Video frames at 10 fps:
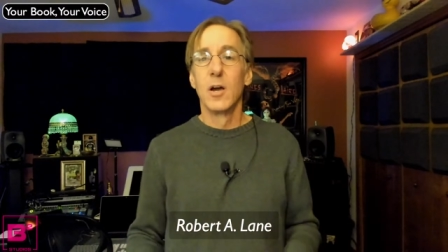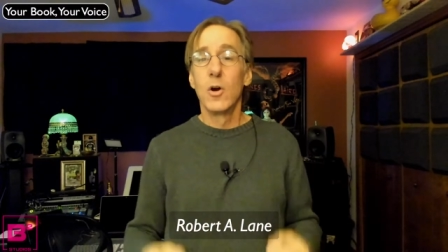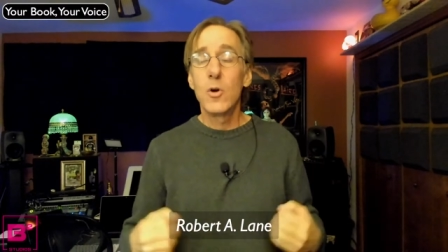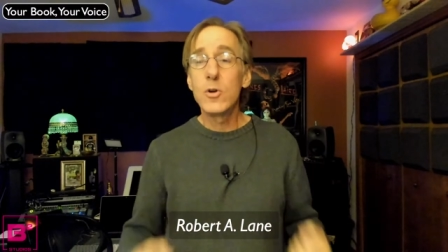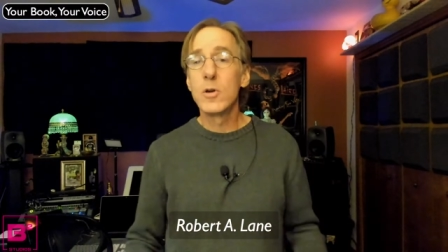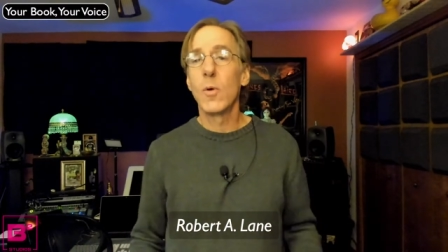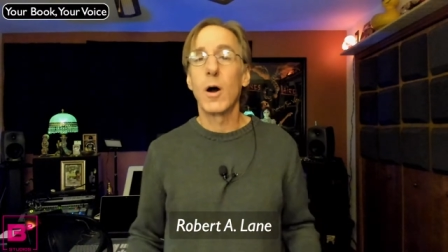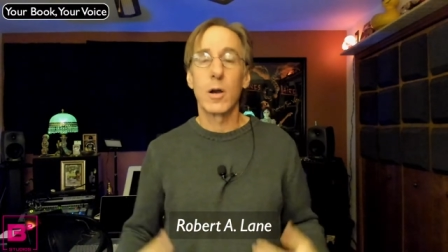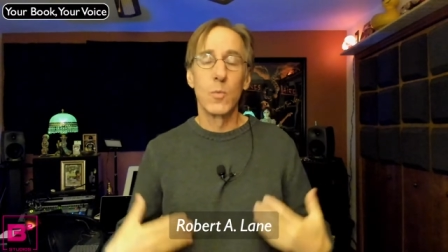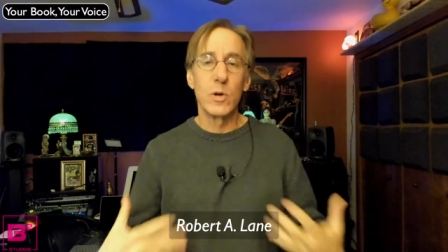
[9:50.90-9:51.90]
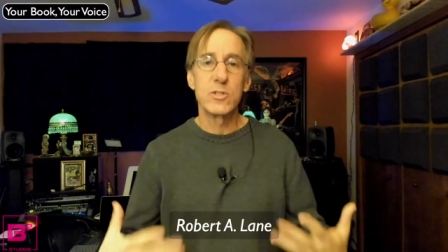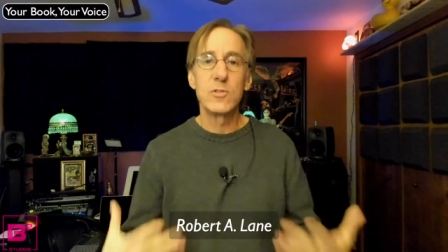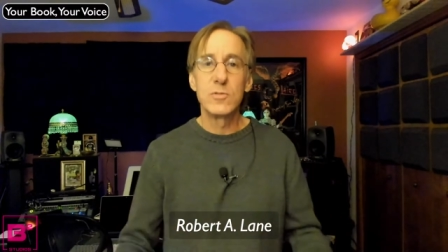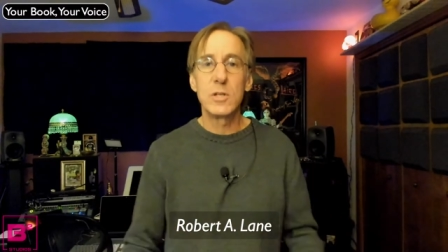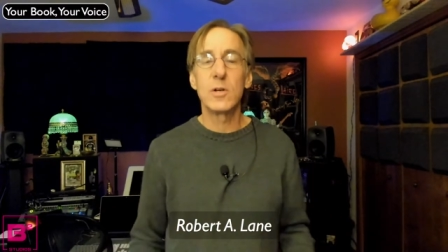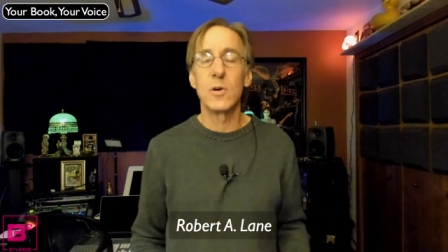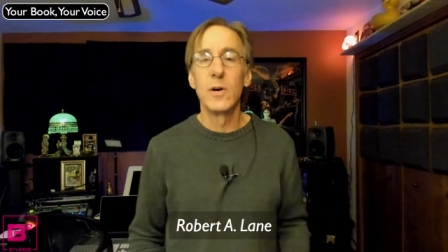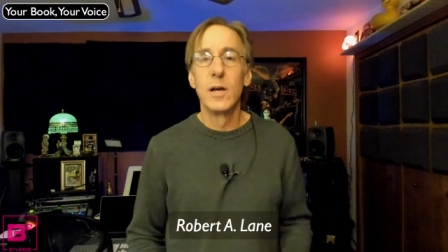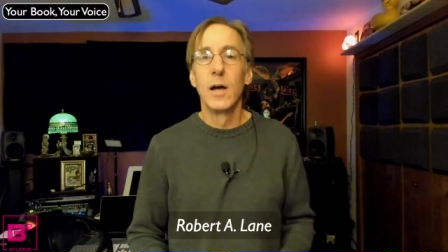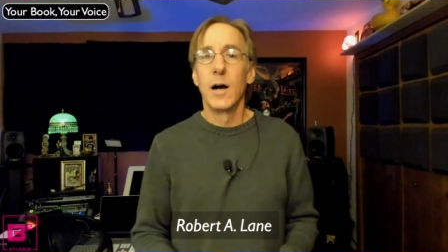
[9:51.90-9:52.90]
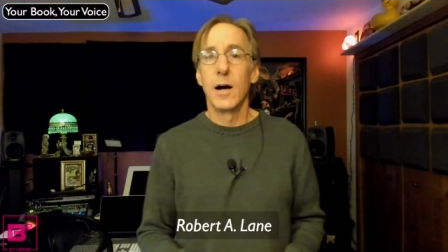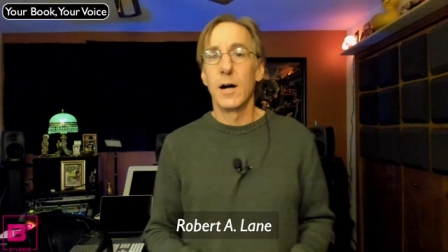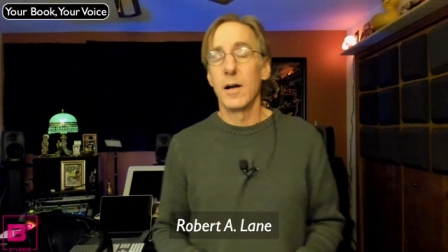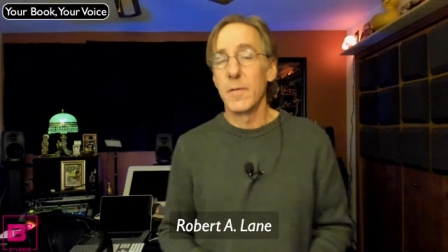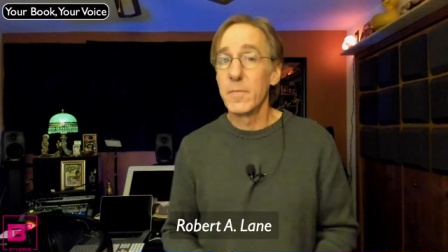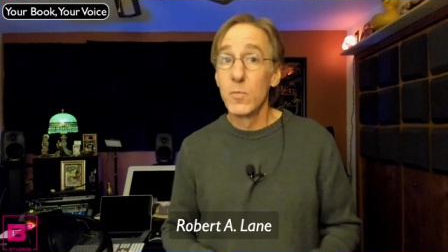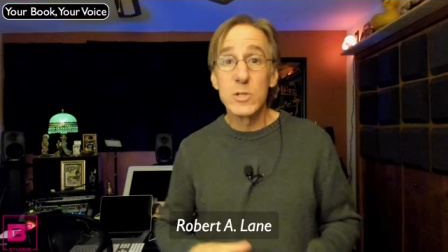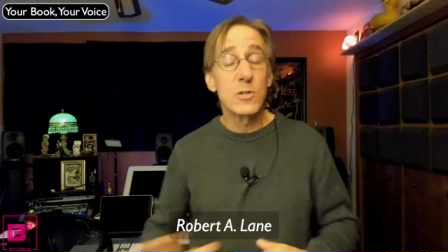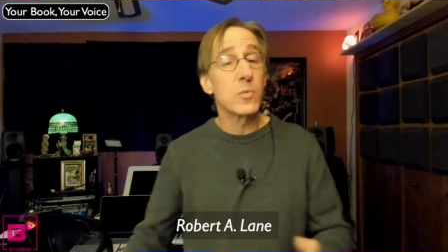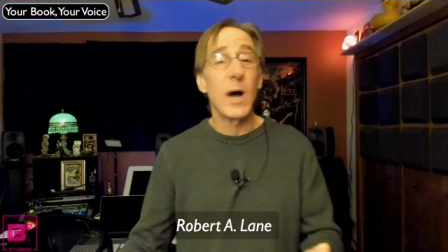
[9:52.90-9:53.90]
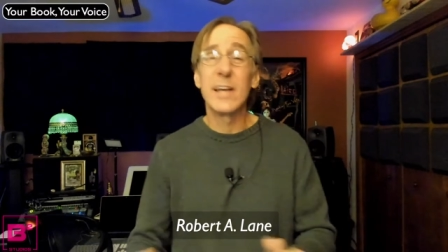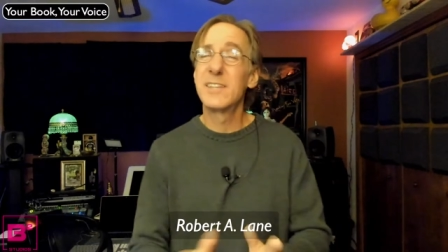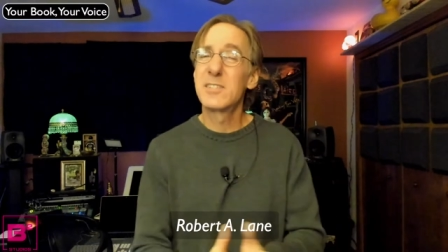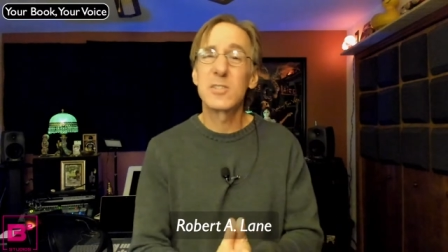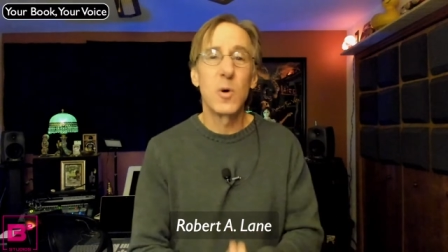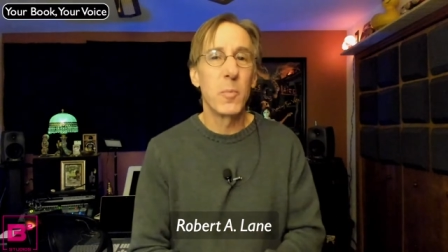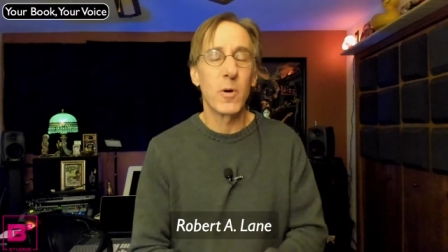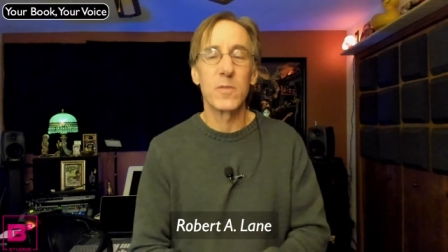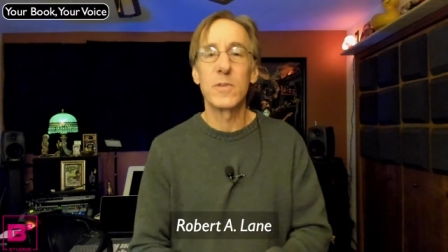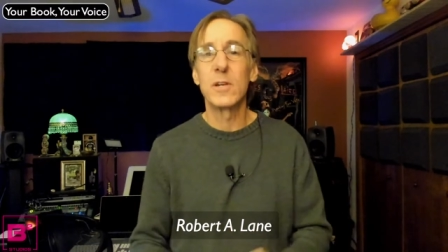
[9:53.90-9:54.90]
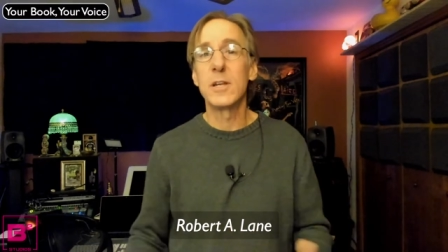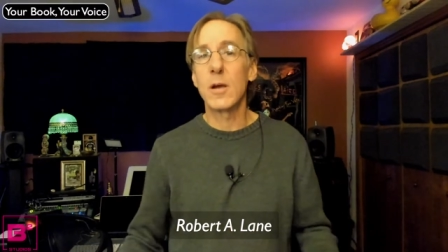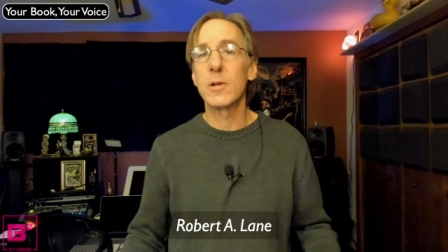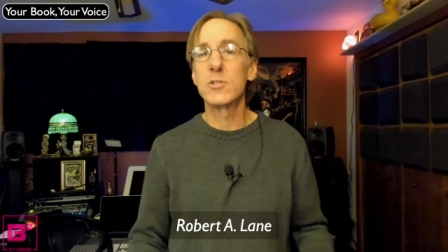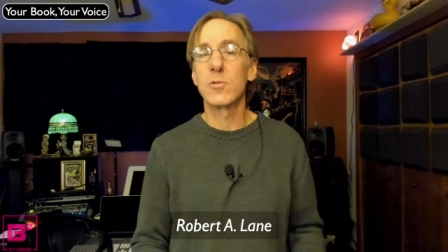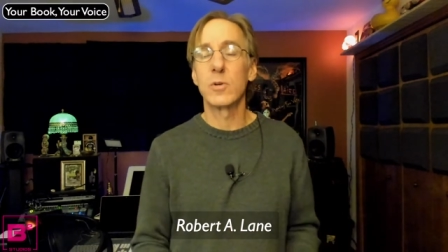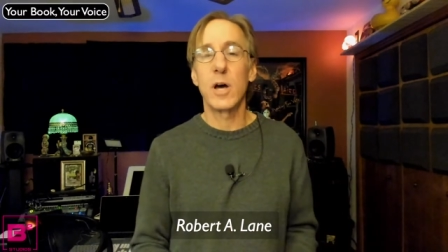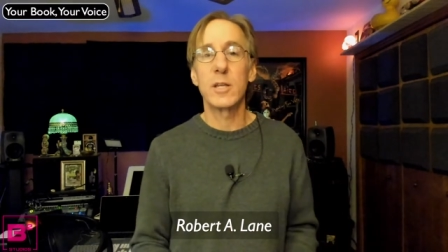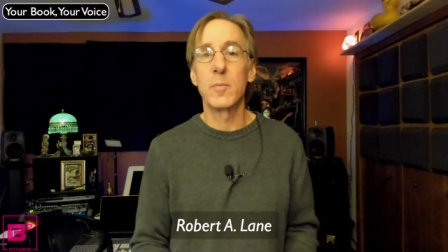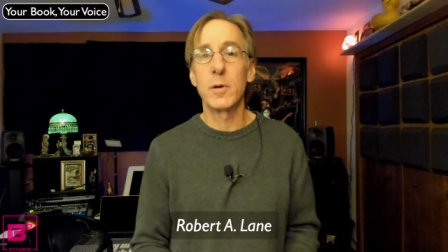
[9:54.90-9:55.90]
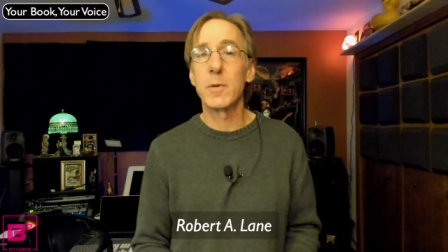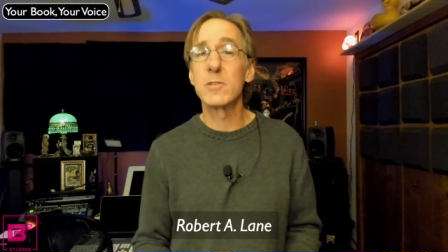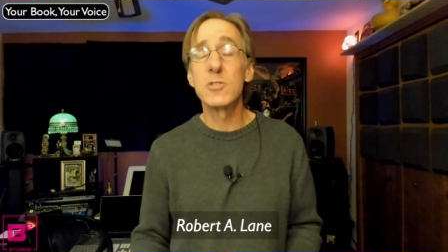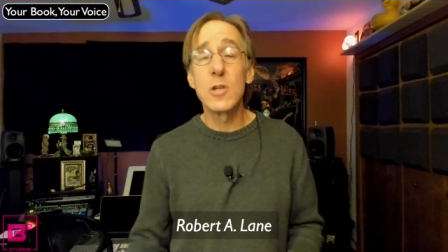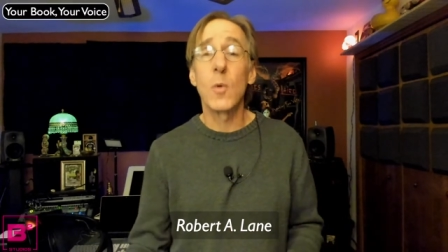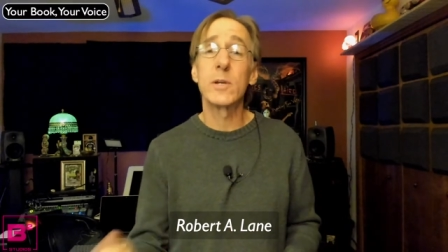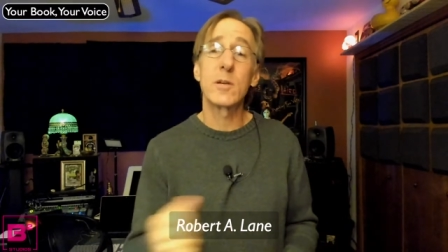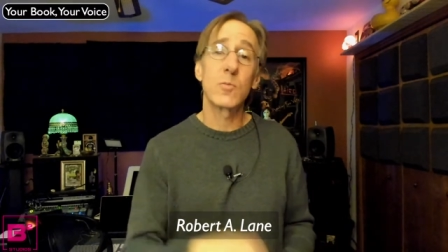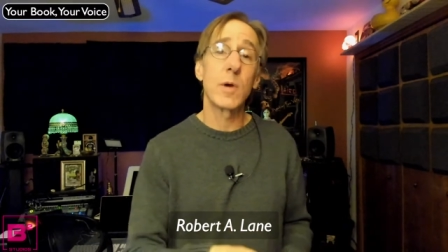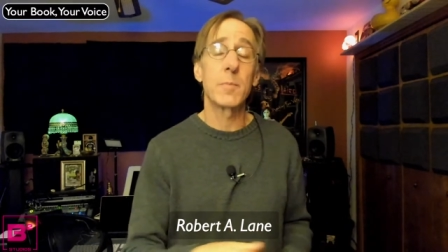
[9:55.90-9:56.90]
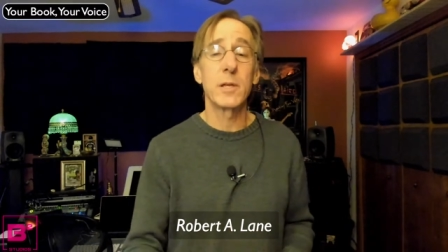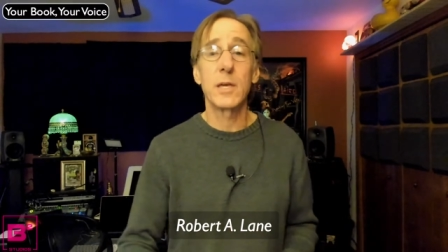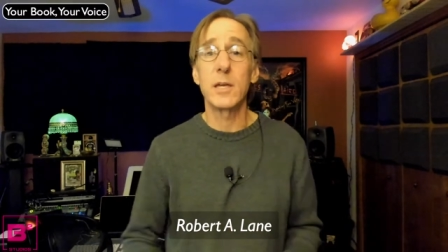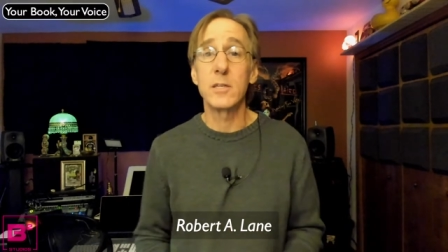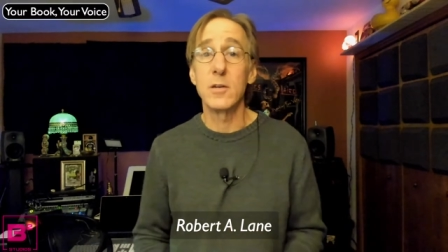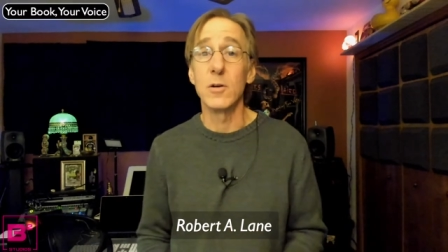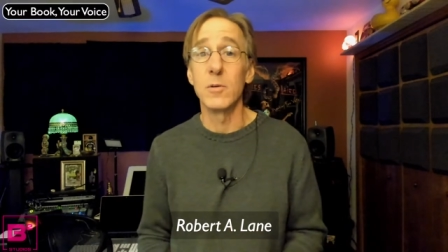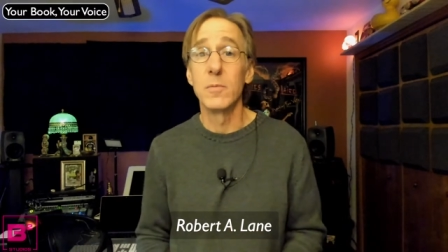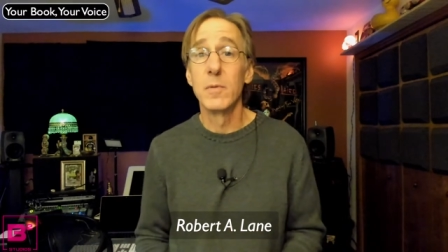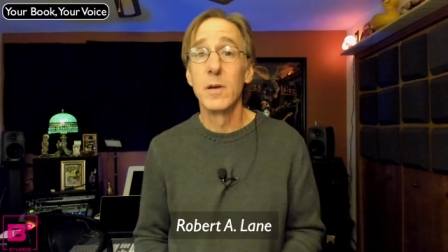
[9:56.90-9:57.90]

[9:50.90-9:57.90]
who you are and what you do, uh, which is why it's so important for you to narrate your own audiobook because no one can replicate you.